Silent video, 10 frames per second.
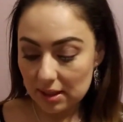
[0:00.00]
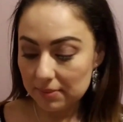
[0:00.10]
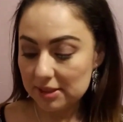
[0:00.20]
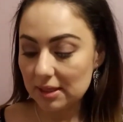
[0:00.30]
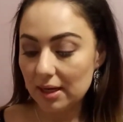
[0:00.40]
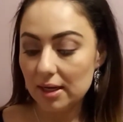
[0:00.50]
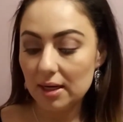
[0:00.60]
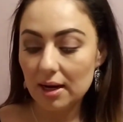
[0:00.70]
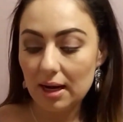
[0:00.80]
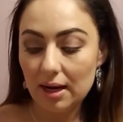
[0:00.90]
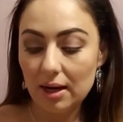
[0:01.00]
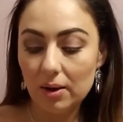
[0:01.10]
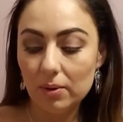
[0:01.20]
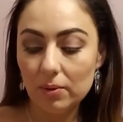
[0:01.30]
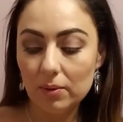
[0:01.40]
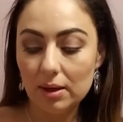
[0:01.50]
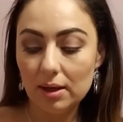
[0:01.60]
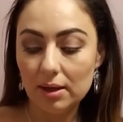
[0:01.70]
I'm excited how